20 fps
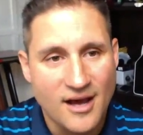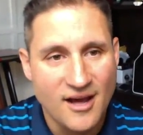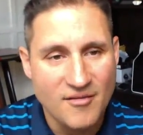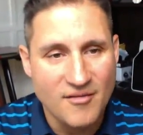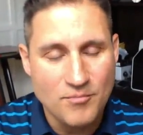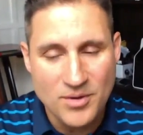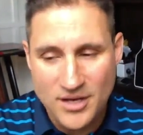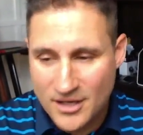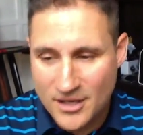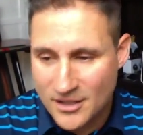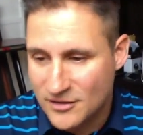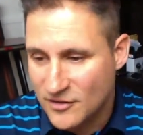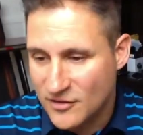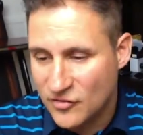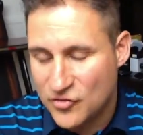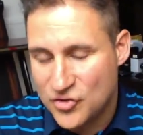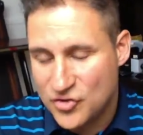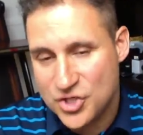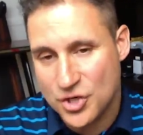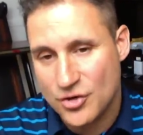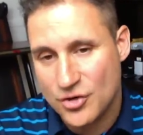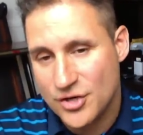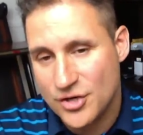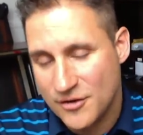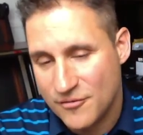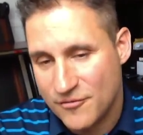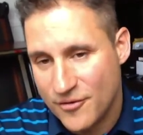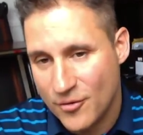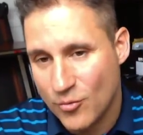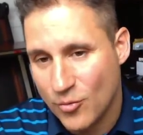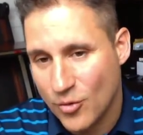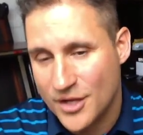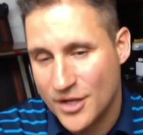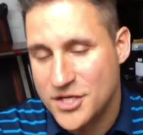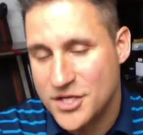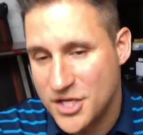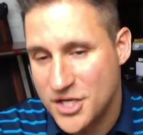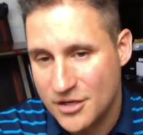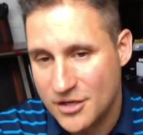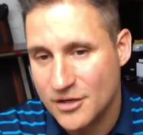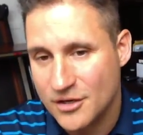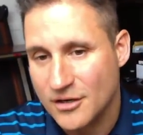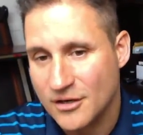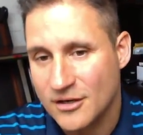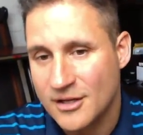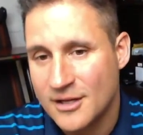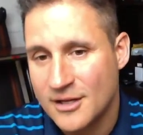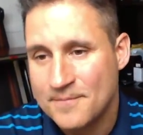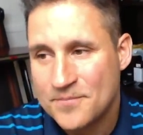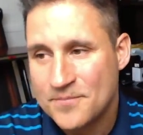I've been in this journey for one year,